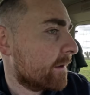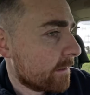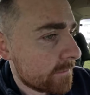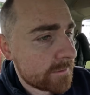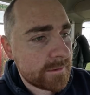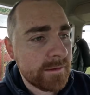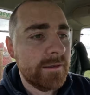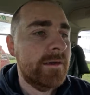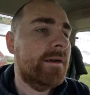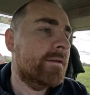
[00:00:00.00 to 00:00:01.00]
because
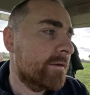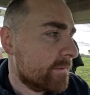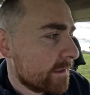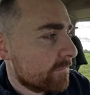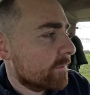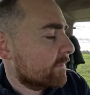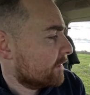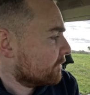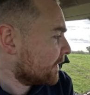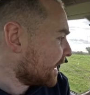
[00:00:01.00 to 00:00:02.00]
you know, you've seen from the
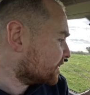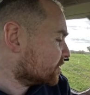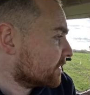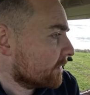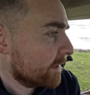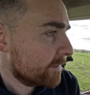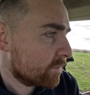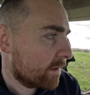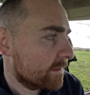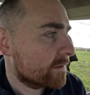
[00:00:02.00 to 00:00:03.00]
video last year it
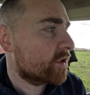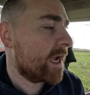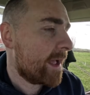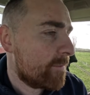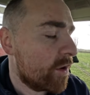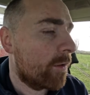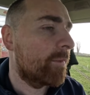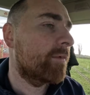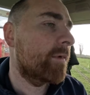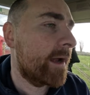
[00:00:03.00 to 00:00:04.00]
was jammed up
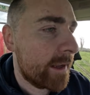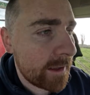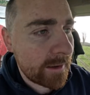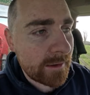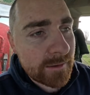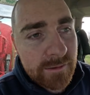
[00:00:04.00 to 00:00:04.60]
when I